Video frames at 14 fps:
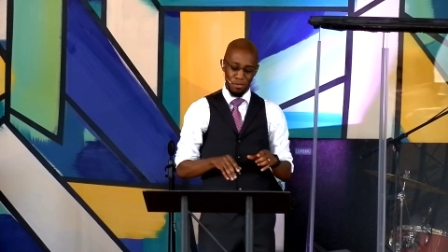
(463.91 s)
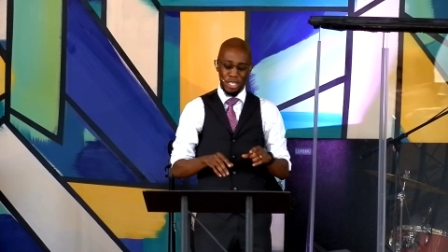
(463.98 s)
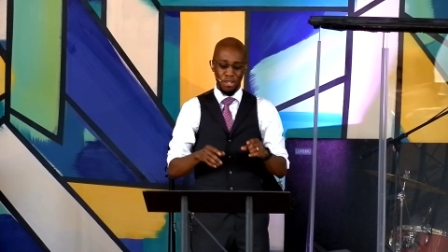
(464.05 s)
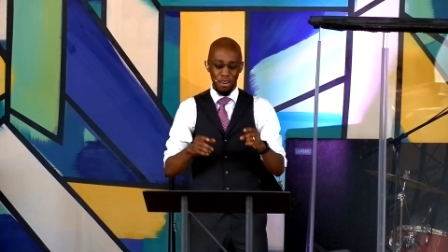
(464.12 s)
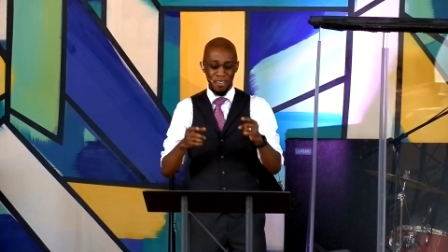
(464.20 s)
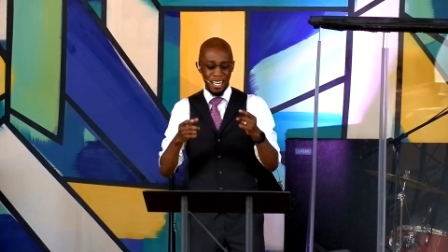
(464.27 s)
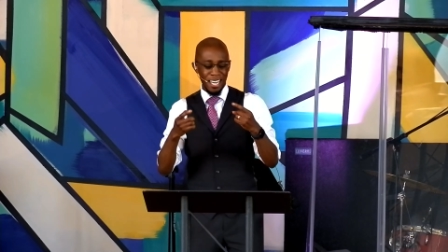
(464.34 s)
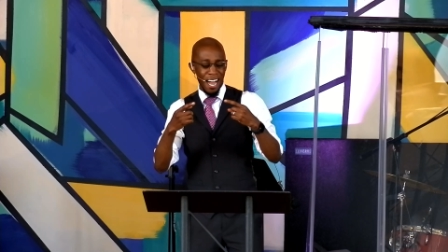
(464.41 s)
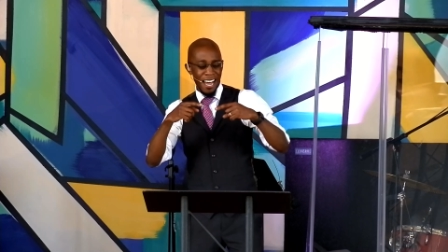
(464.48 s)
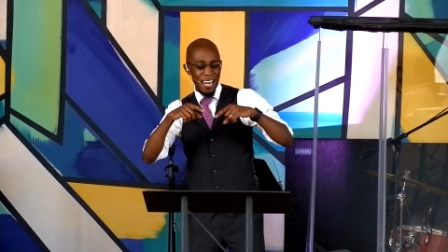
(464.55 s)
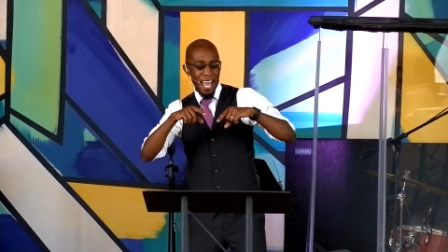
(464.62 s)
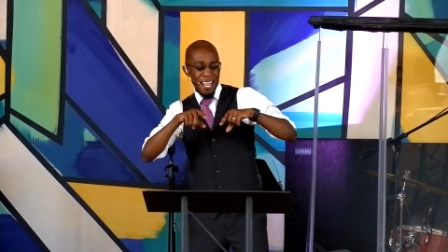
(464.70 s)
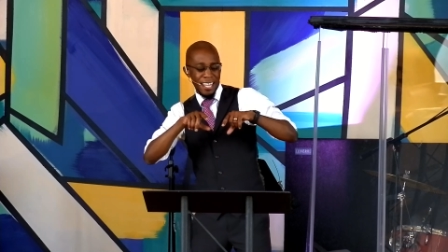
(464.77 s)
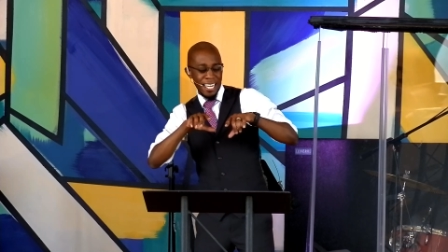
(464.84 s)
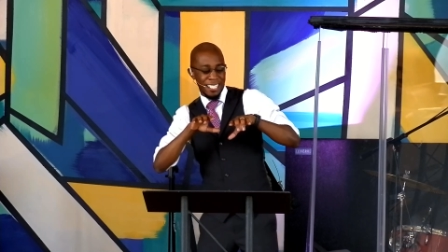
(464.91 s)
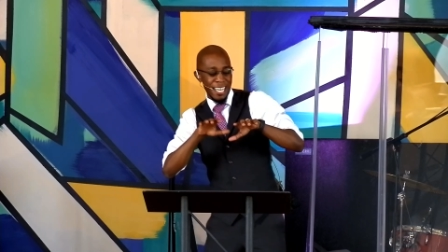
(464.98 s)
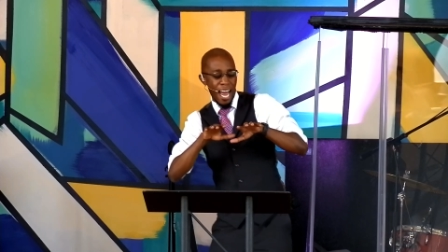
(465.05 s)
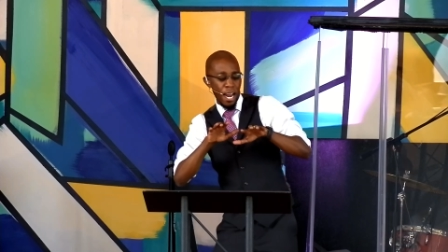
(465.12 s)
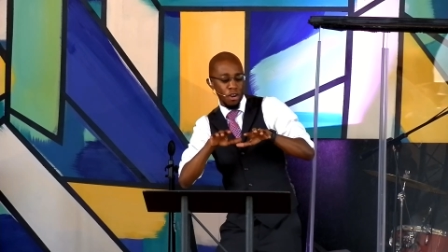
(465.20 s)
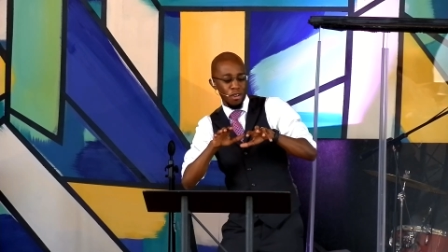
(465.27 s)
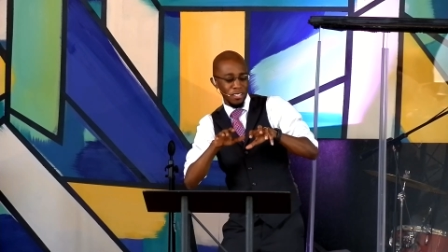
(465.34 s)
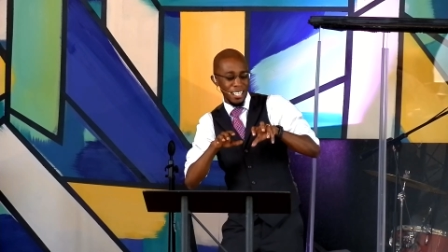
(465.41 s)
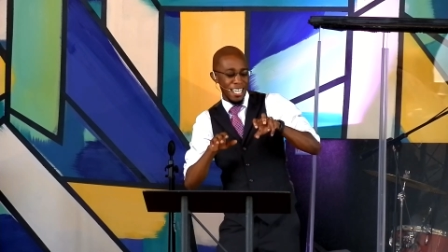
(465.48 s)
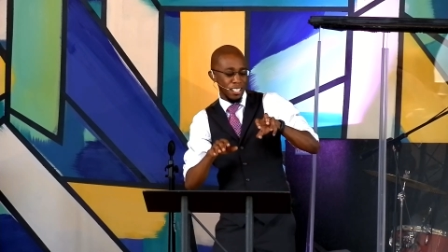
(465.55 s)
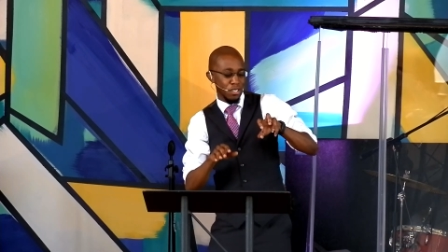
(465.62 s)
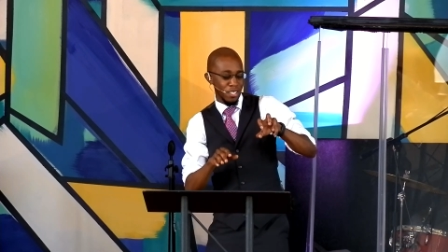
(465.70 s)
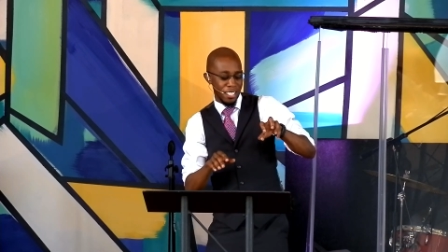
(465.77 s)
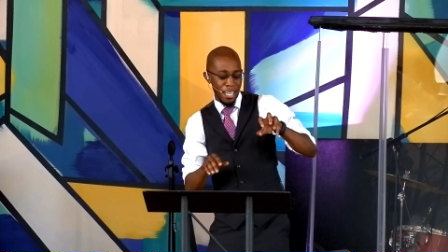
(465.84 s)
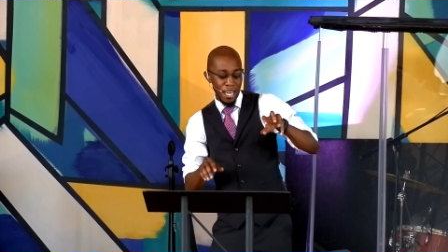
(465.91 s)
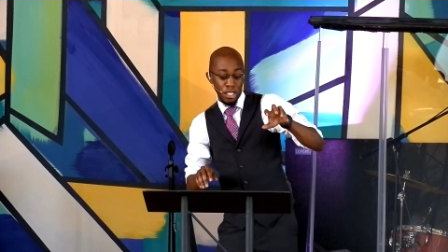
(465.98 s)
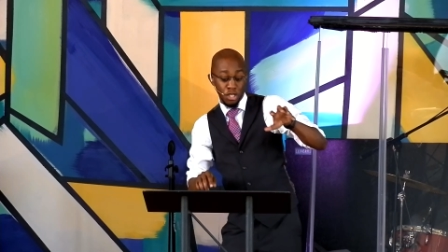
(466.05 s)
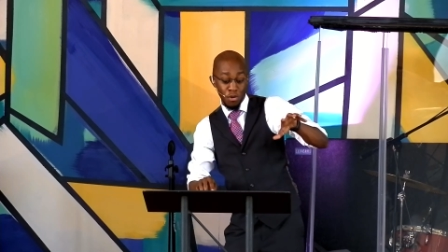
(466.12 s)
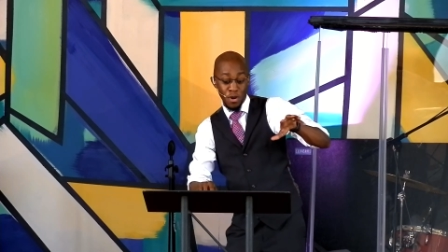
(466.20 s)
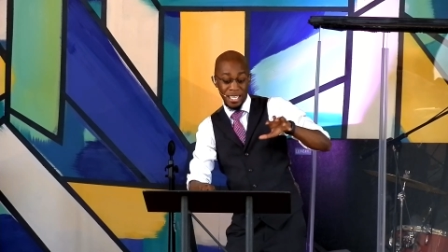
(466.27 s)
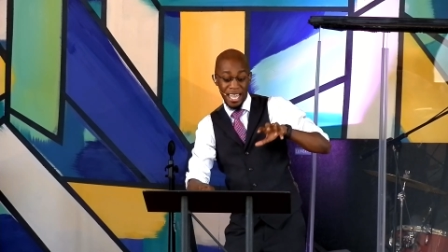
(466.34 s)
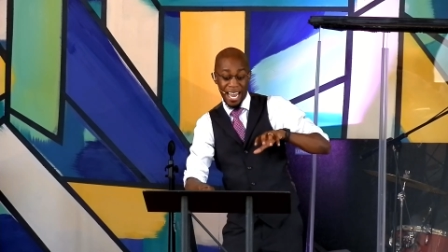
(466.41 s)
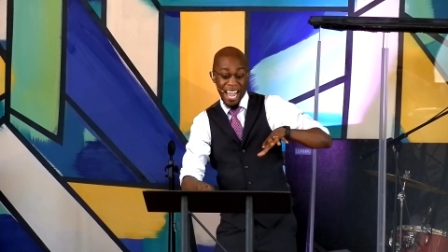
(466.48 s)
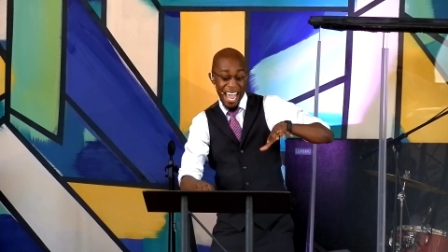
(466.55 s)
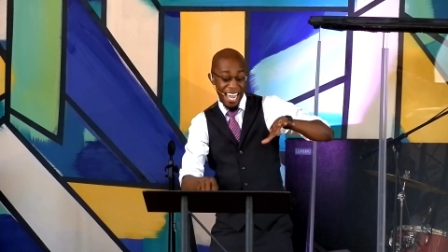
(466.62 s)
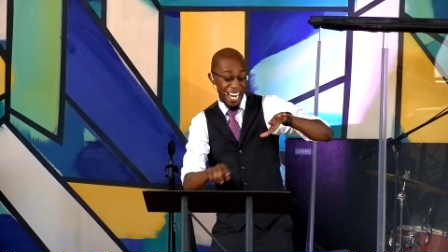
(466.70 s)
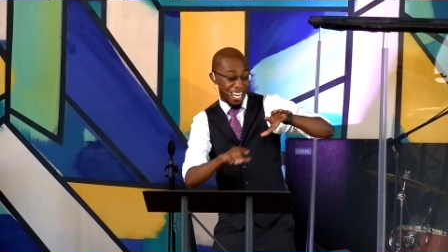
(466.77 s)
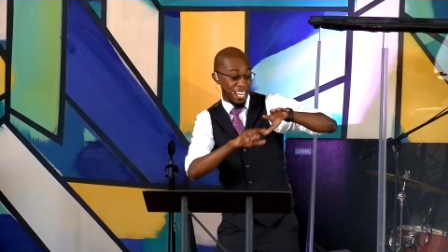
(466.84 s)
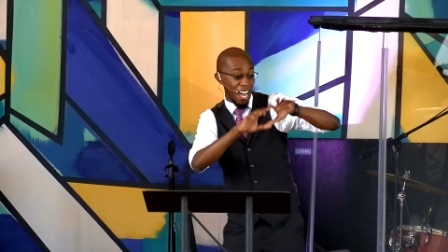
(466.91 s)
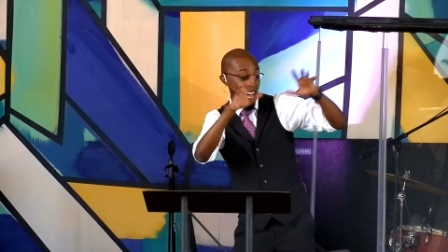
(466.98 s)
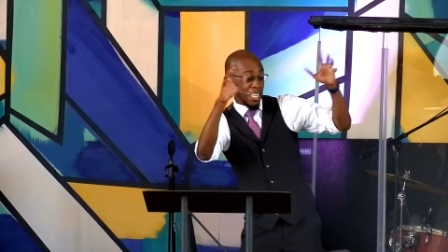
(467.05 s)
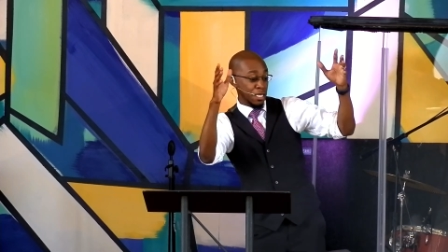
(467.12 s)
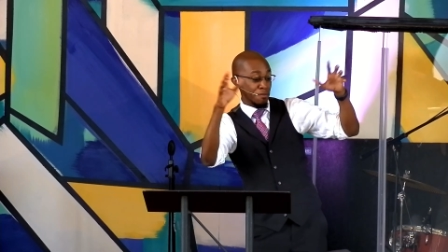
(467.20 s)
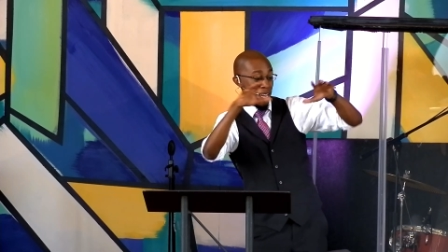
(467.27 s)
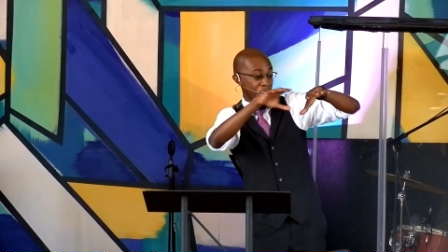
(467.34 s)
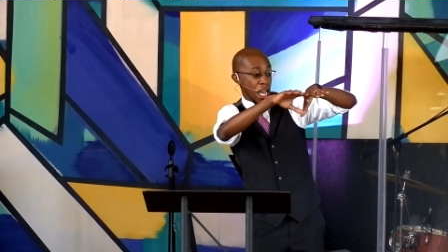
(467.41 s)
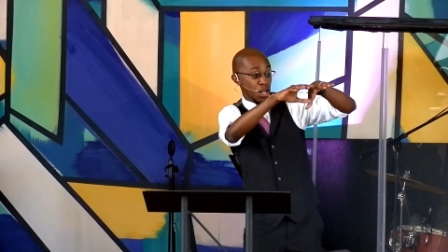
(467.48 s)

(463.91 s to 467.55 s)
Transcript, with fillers: We serve a God that's not only interested in doing that in a cosmic,